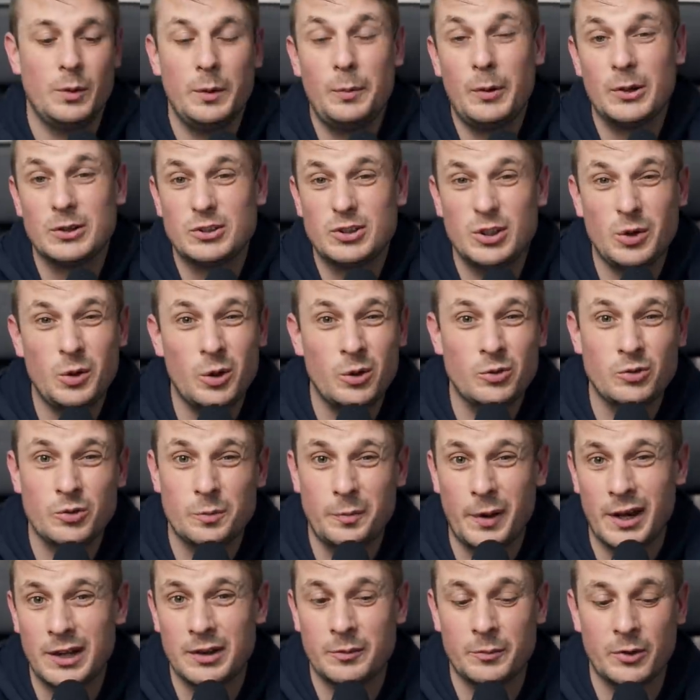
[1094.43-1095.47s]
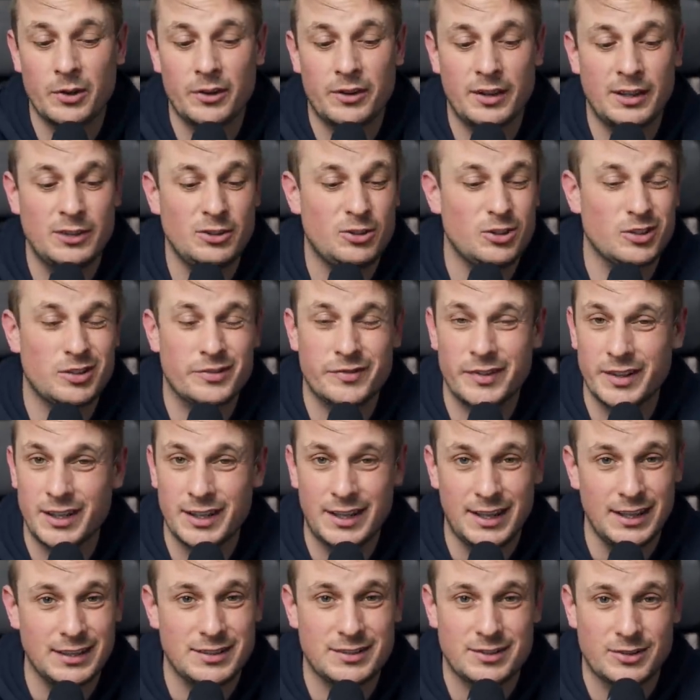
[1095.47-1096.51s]
put £200 a month in just for the
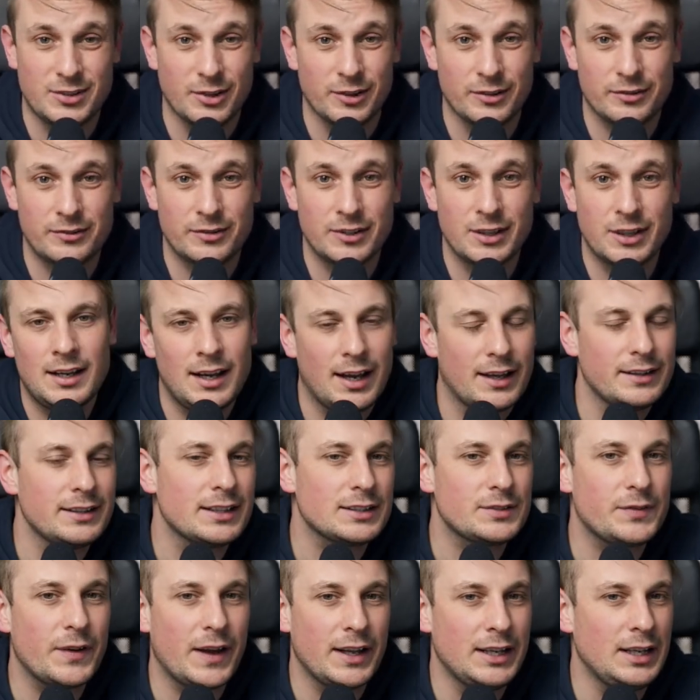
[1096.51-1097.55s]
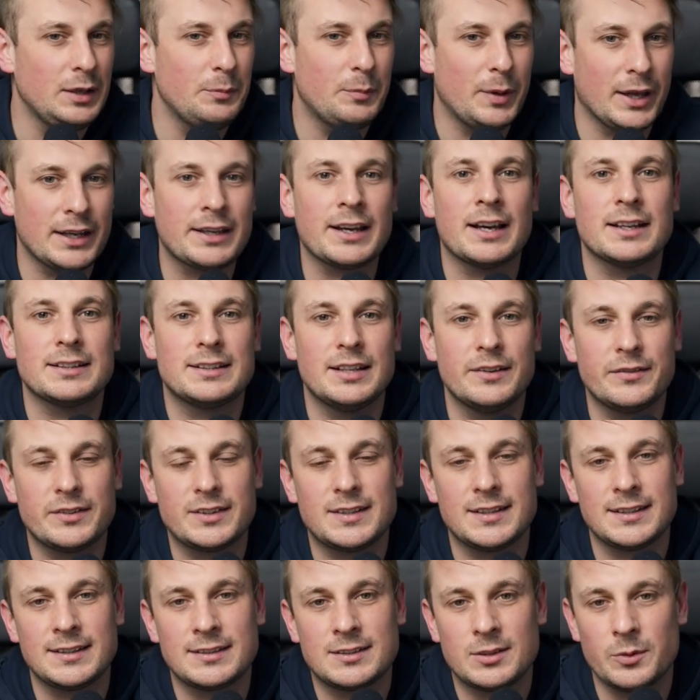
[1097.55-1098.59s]
kids' stuff. And that's for any big
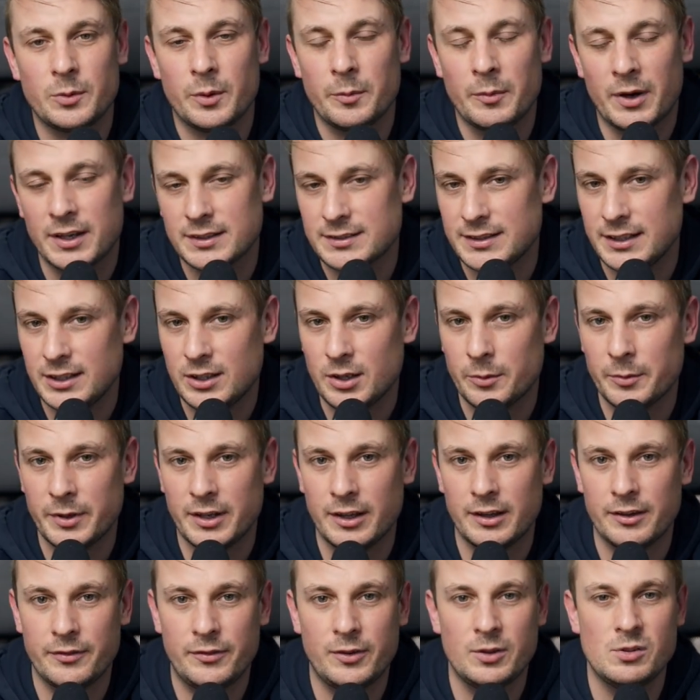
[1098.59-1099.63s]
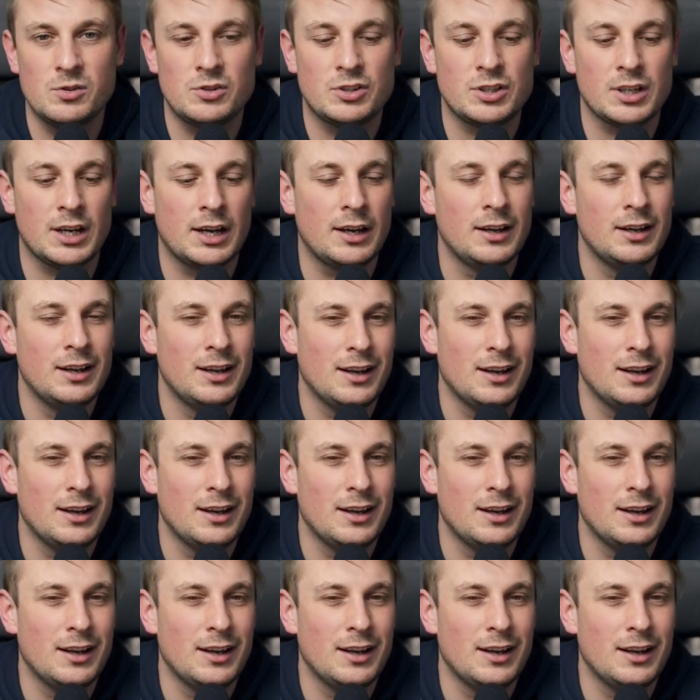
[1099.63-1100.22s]
activities that we might see coming in the future.